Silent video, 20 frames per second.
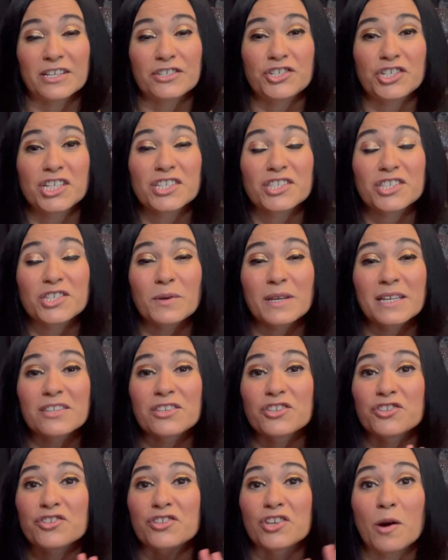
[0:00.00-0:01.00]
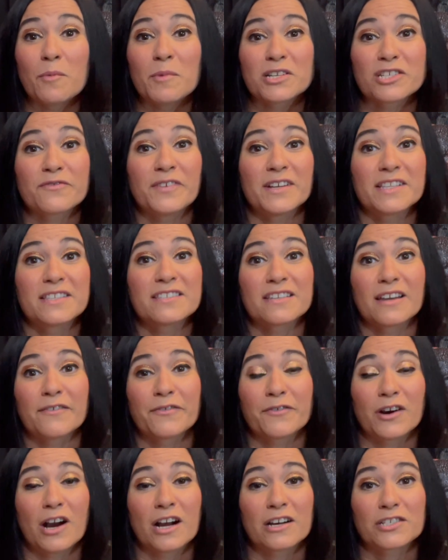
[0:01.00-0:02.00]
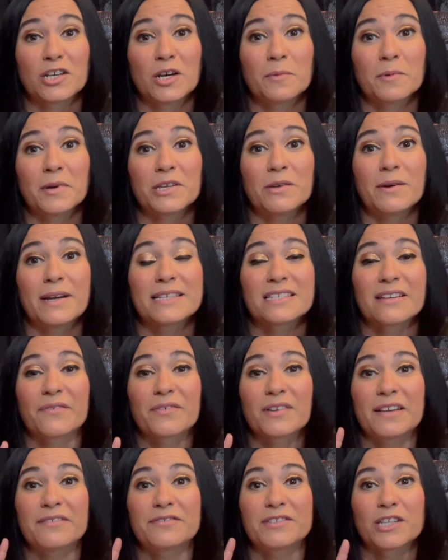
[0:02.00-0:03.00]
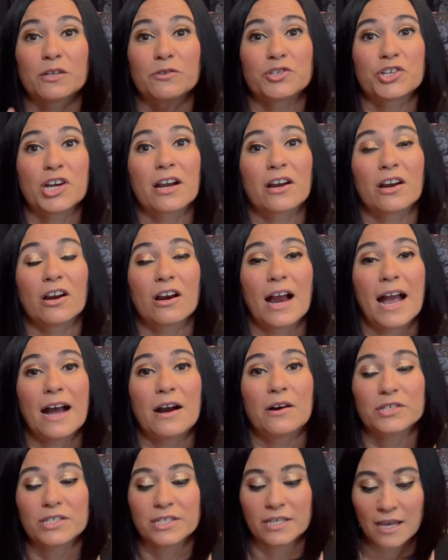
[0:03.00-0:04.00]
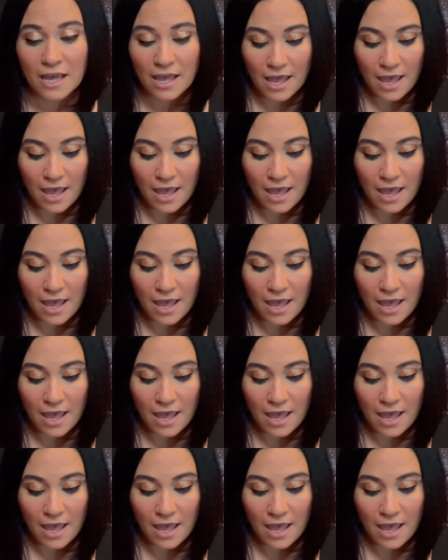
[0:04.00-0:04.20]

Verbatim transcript: And she is doing so much fun stuff for October. You guys definitely have to go check her out.